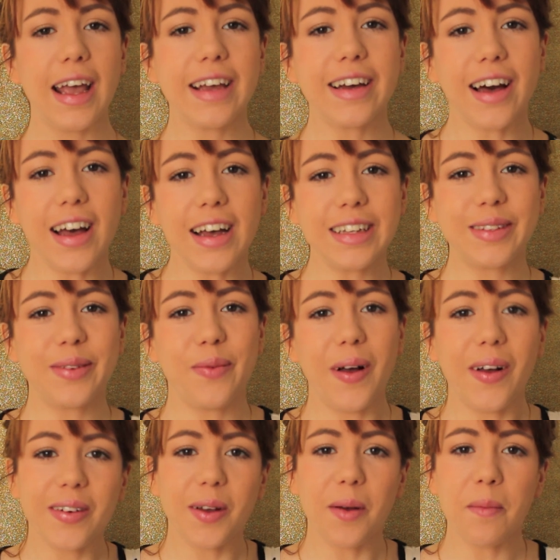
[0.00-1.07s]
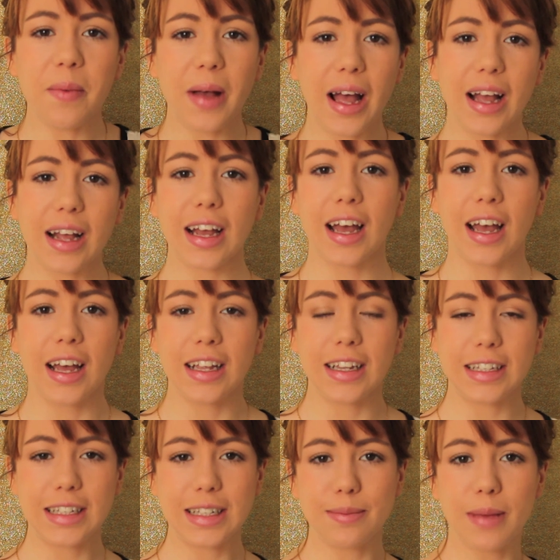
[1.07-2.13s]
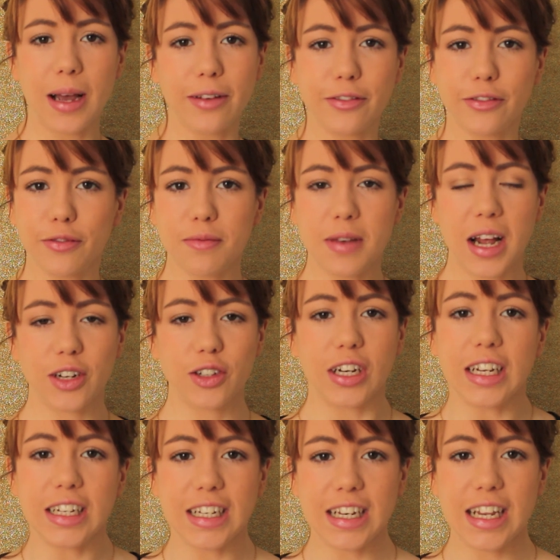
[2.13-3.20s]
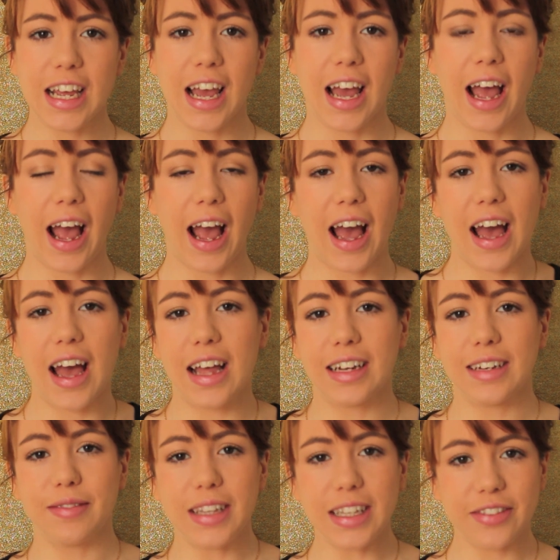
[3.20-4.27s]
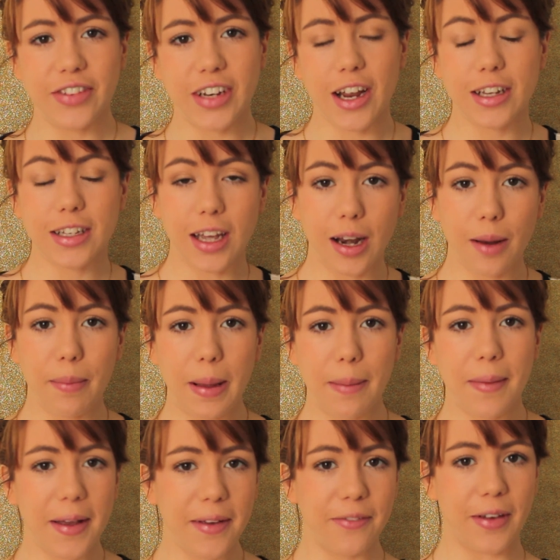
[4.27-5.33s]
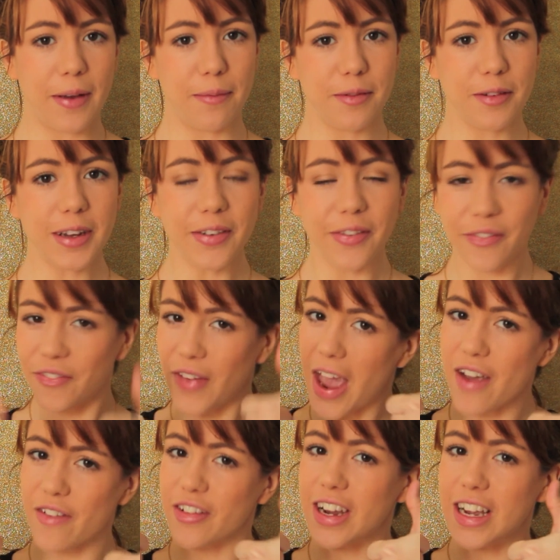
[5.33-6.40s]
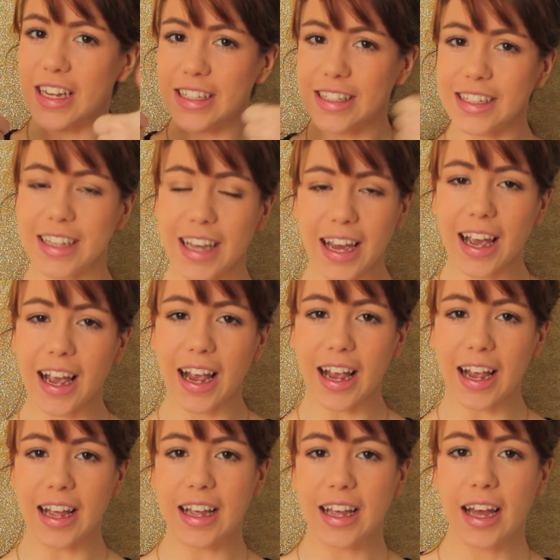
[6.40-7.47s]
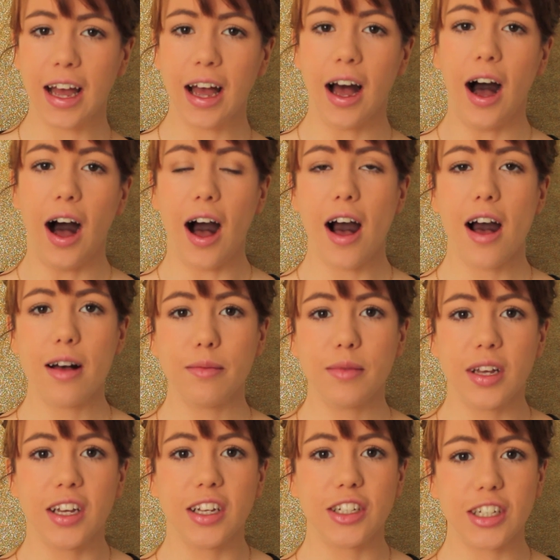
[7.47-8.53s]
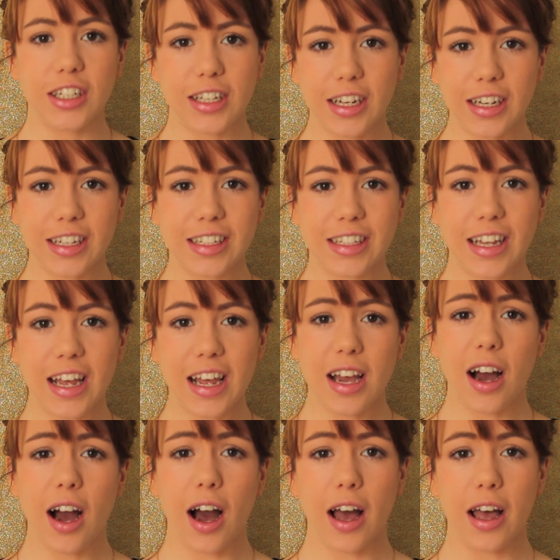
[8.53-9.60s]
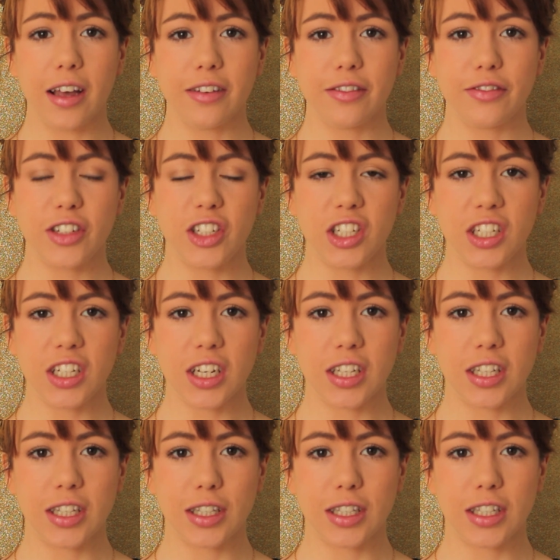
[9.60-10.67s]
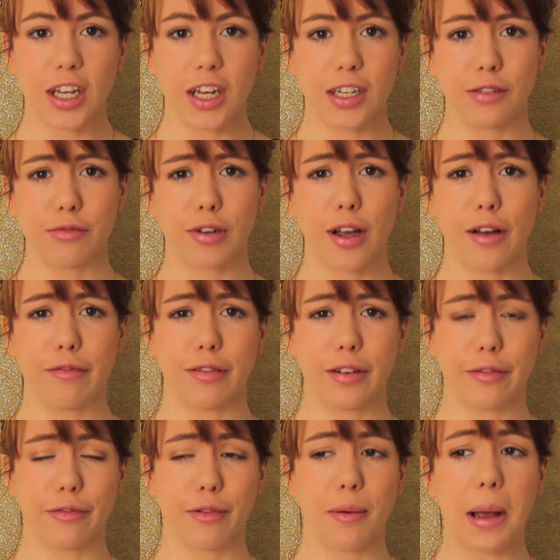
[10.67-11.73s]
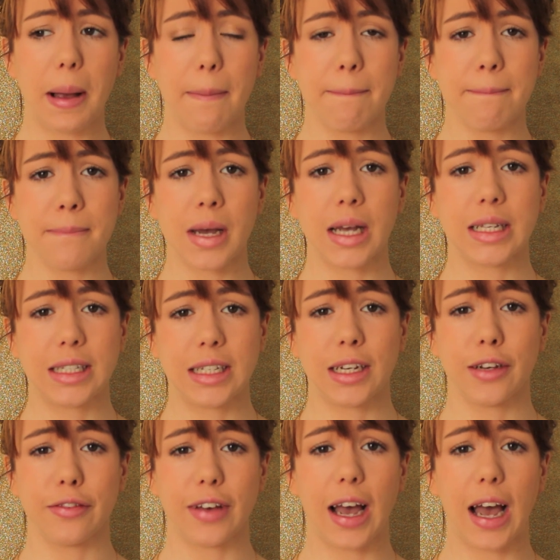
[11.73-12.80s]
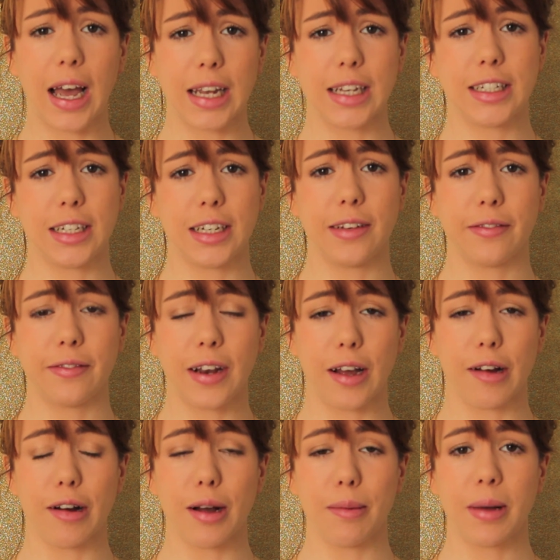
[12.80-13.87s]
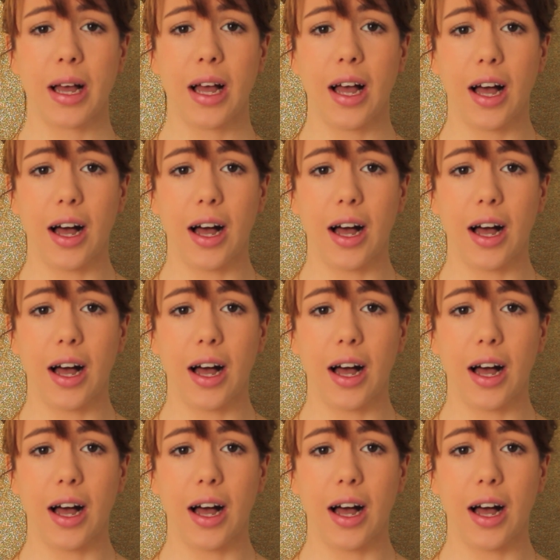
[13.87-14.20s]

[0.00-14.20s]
Hey guys, welcome back. This is Mads from Naturally Diddy, and this video is going to be my February favourites. Yay! Just like to say, I've just started recovering from a massive allergy flare-up.